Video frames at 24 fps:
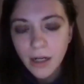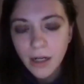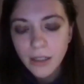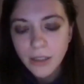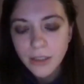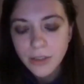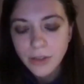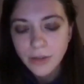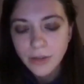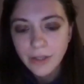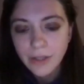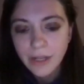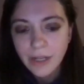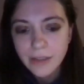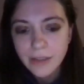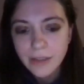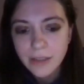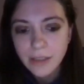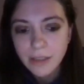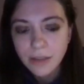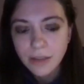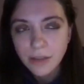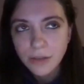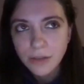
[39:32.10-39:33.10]
So that's
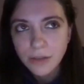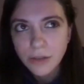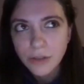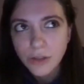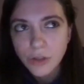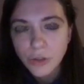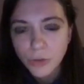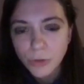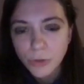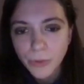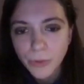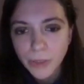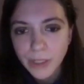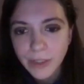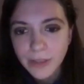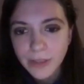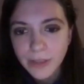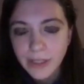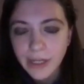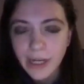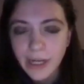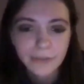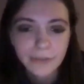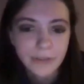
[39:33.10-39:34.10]
in 2 weeks.
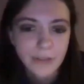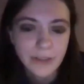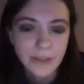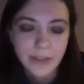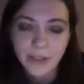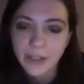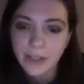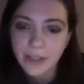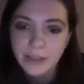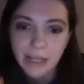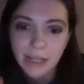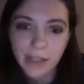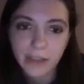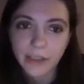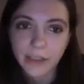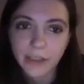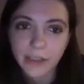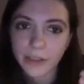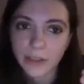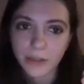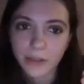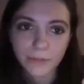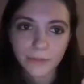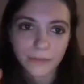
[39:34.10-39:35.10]
They haven't said
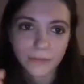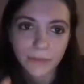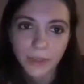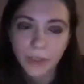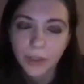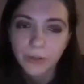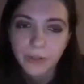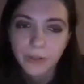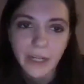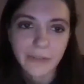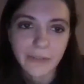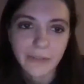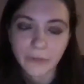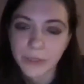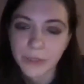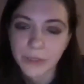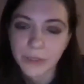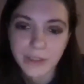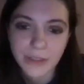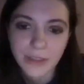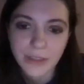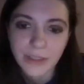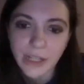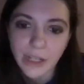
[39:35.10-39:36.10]
exactly, you know, they haven't
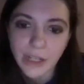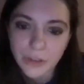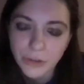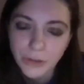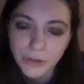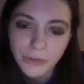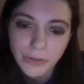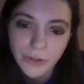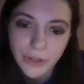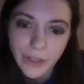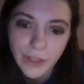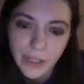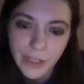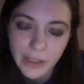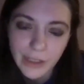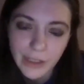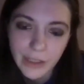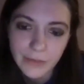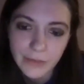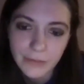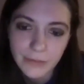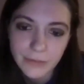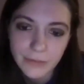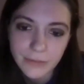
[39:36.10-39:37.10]
released a schedule for that
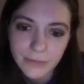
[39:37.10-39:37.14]
yet.